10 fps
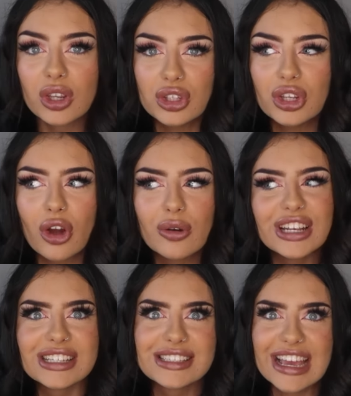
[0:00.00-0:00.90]
you know,
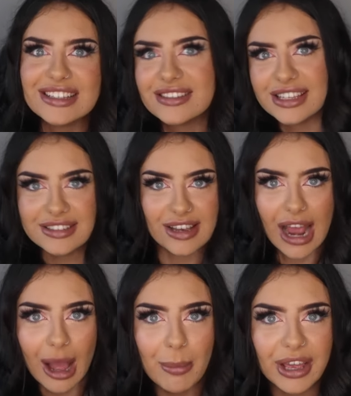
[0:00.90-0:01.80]
in a sense it did
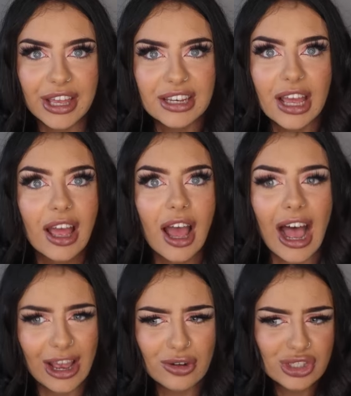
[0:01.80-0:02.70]
happen,
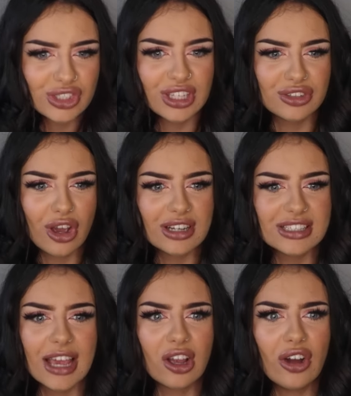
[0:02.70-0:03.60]
I also did
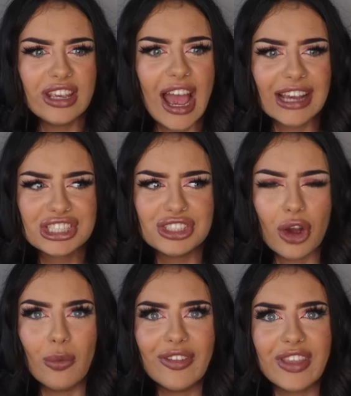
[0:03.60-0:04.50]
notice like, oh yeah, I actually
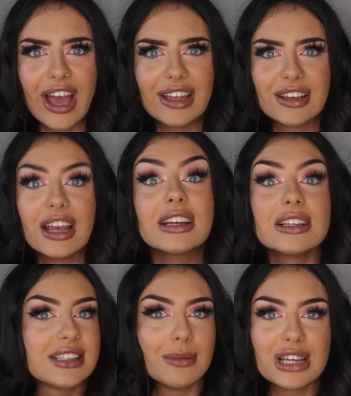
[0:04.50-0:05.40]
don't want that.
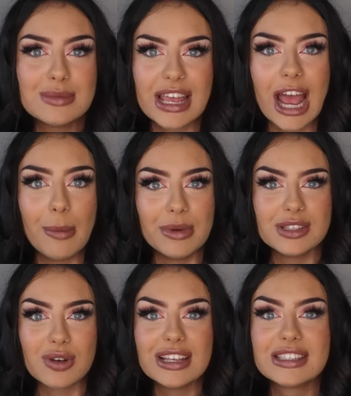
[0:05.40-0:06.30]
Because sometimes that
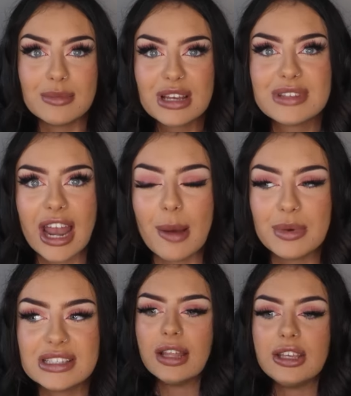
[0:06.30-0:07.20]
happens, right? Sometimes that
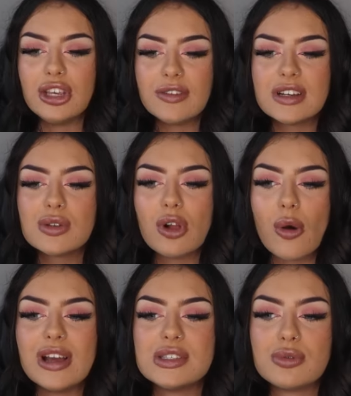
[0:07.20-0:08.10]
happens. The universe will
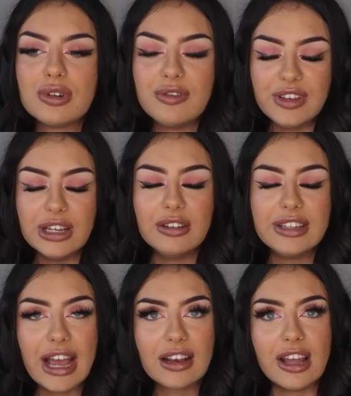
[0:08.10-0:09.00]
always reveal
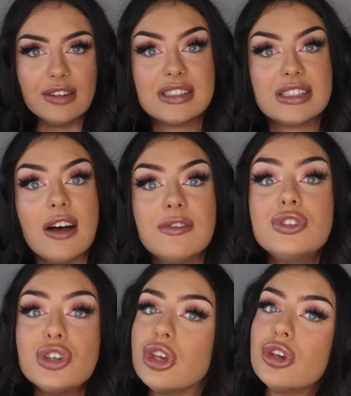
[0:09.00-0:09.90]
that kind of stuff
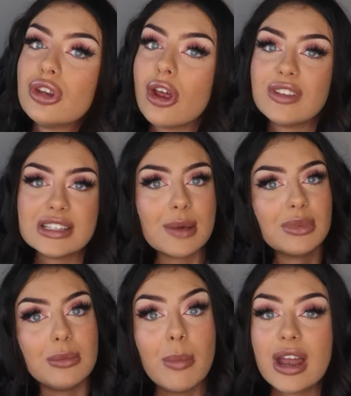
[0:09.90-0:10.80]
to you, you know, if there's
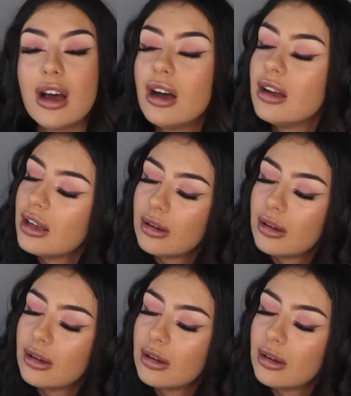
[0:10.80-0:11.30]
something better.